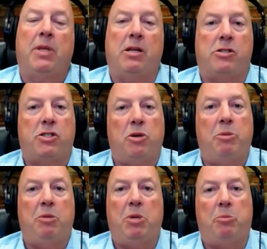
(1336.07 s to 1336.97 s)
And so
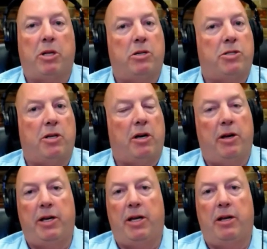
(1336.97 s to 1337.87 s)
many people are stuck
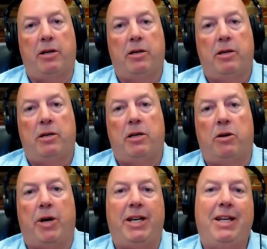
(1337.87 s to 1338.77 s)
on need.
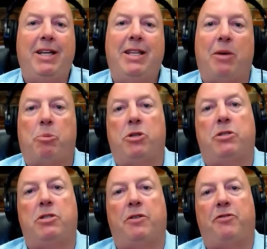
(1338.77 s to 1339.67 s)
I need that
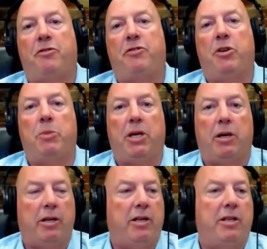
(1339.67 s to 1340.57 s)
person to fulfill me.
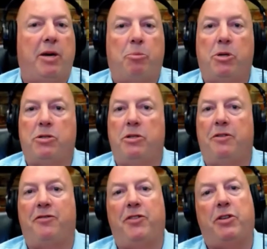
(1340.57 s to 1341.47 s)
I need that person
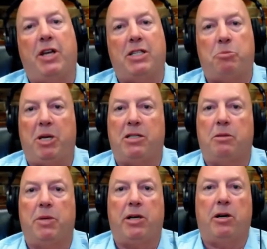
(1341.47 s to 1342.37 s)
to fill that space
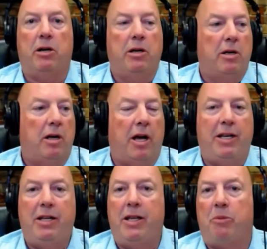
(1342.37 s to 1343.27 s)
in my heart. I
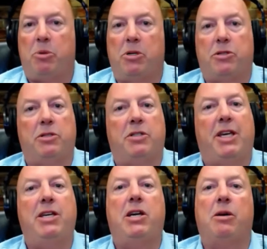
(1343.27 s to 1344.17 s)
need that person's
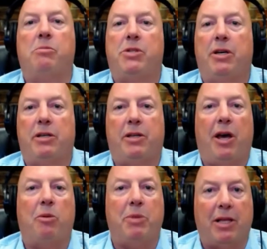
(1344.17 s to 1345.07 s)
income to
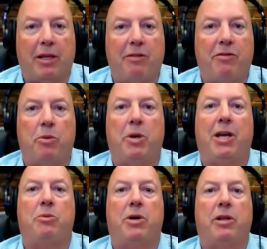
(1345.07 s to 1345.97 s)
help me live the
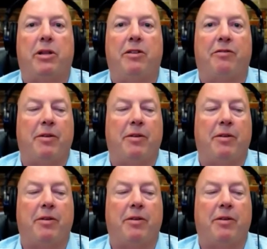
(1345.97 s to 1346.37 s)
way I want to live.